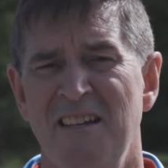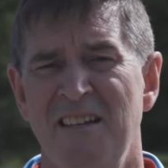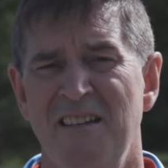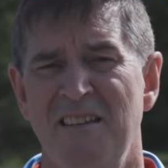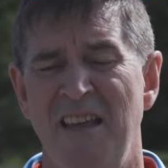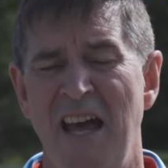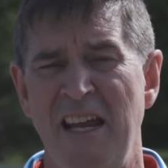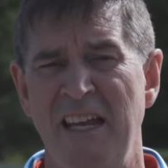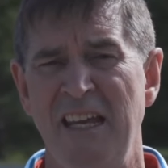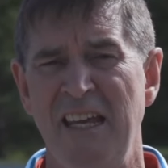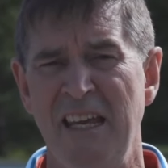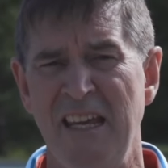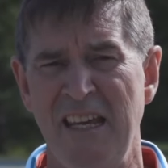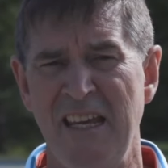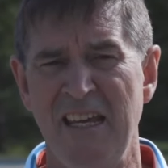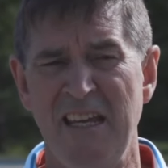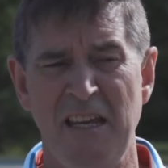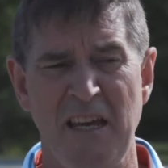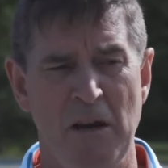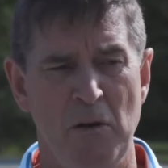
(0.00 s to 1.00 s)
That
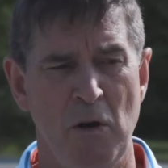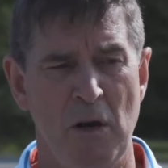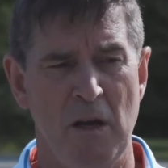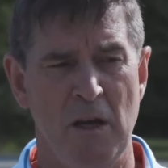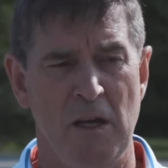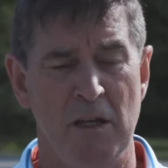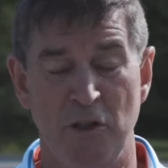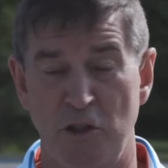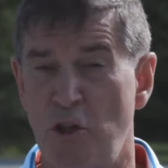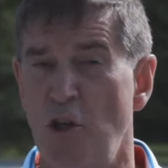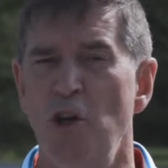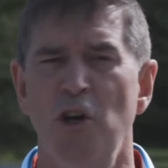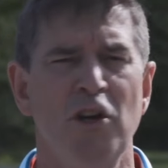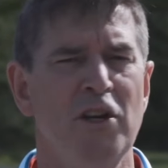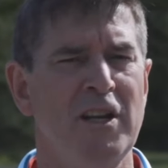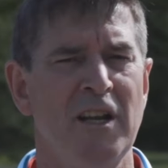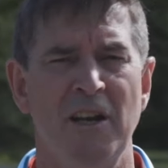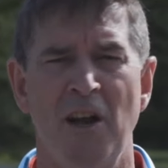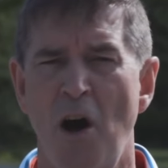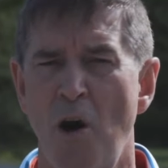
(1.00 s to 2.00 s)
He is
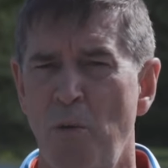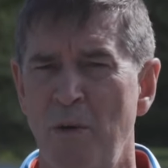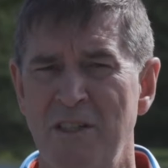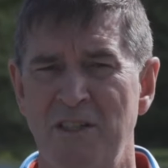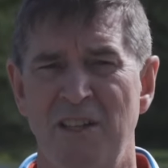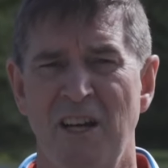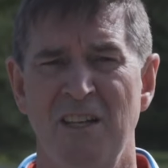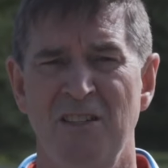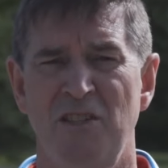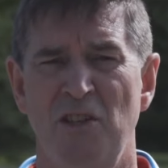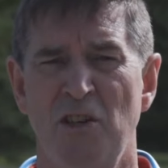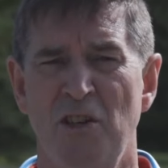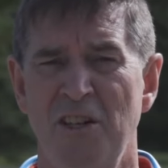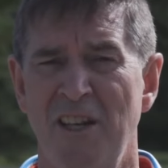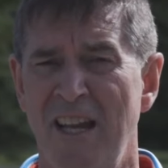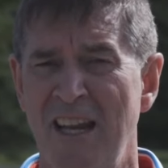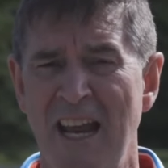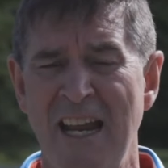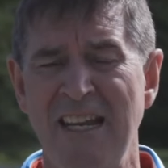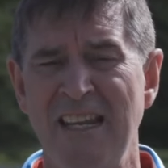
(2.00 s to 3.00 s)
good and always does good,
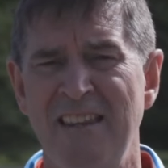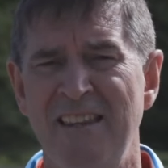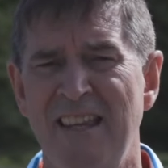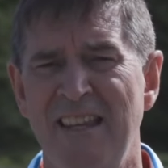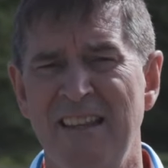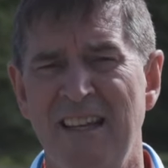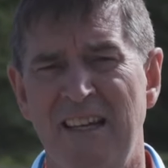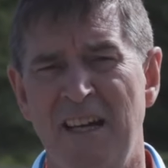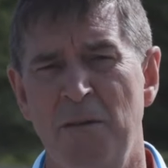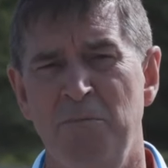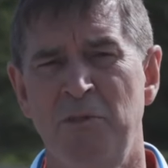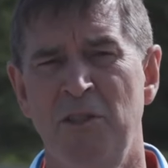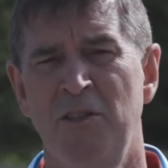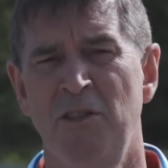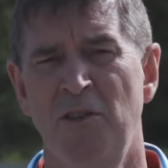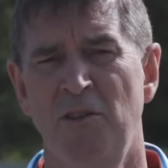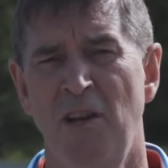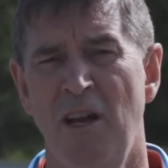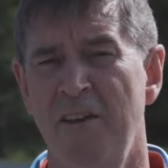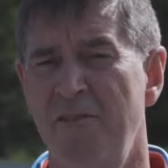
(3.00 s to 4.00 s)
and anything that comes into
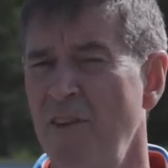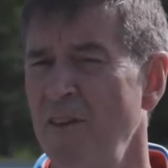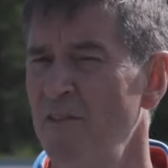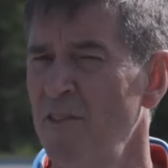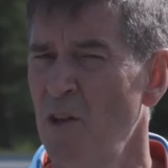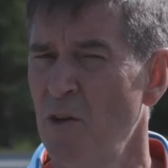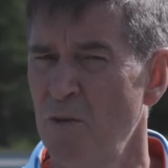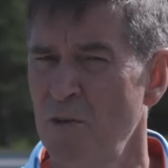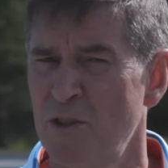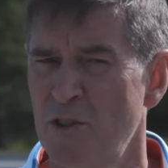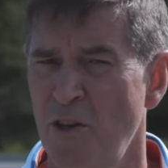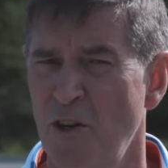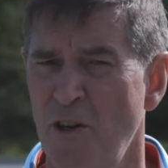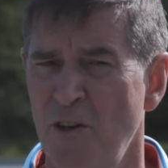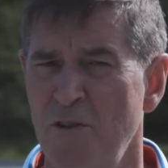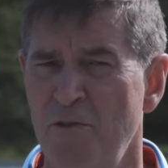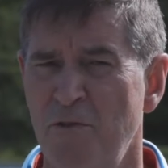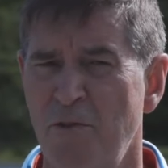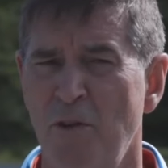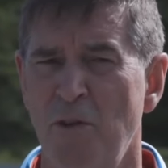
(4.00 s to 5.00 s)
your life, even though it's
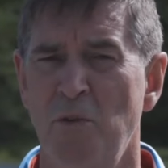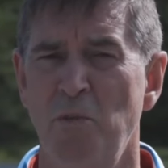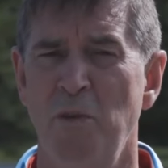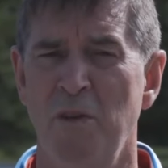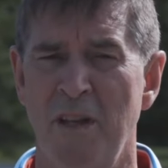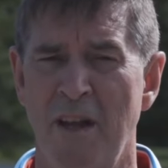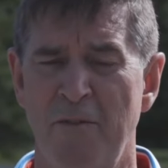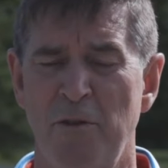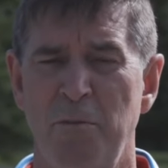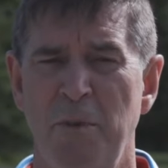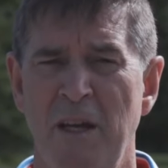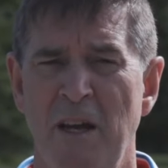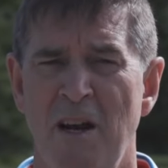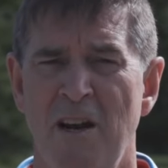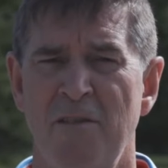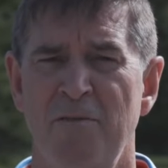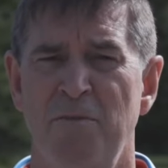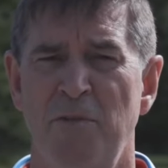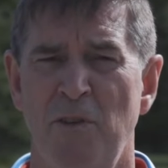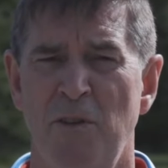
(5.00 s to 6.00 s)
hurtful, will never be
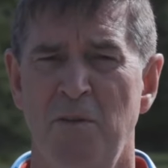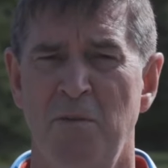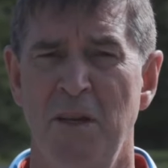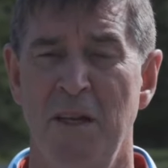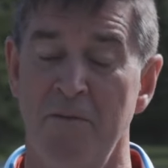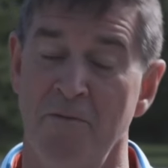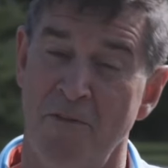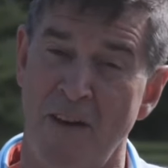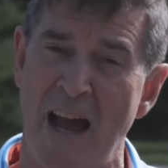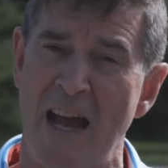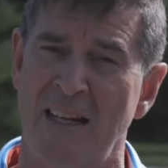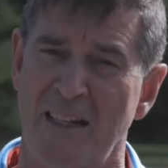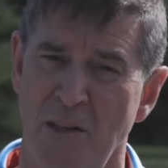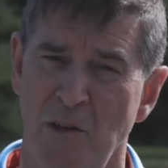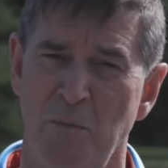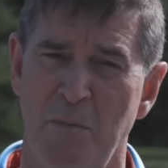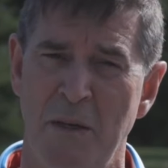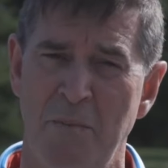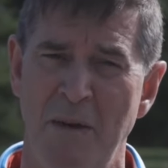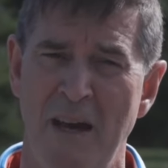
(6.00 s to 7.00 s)
harmful. In fact,
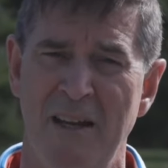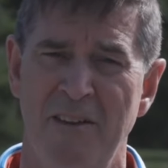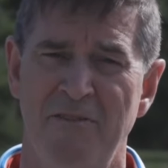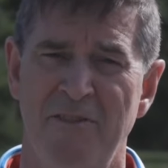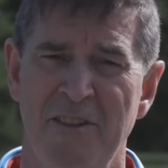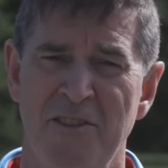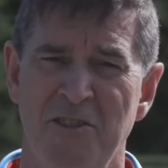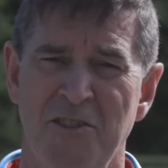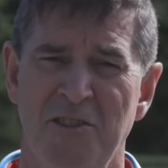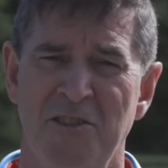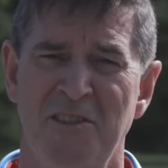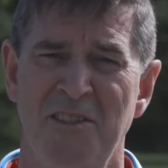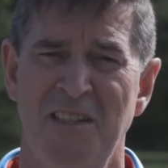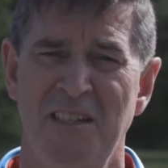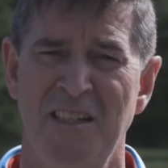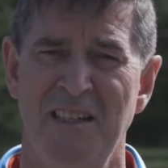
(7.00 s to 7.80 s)
it'll be beneficial.